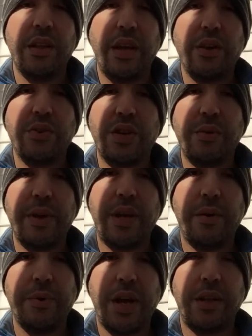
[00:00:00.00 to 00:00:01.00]
Leo's going to
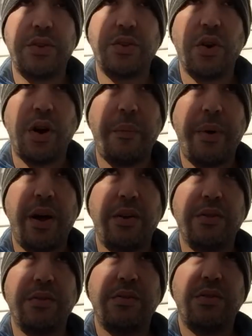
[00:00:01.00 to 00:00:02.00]
be coming on to talk
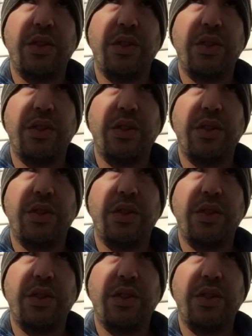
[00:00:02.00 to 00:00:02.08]
about